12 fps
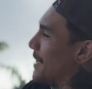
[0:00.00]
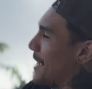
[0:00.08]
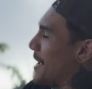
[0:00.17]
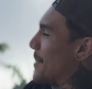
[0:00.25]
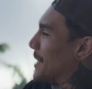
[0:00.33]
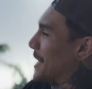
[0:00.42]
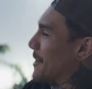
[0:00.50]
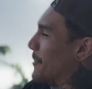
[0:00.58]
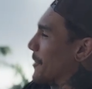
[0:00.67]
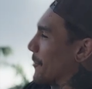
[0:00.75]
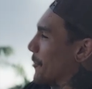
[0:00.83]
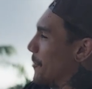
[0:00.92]

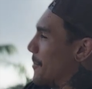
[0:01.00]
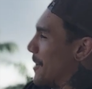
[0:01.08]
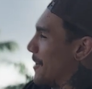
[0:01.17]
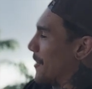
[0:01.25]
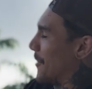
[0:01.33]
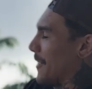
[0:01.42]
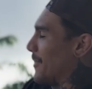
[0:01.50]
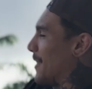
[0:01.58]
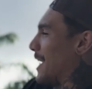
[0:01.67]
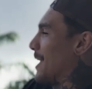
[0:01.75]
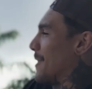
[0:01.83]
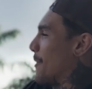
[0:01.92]
living room or in the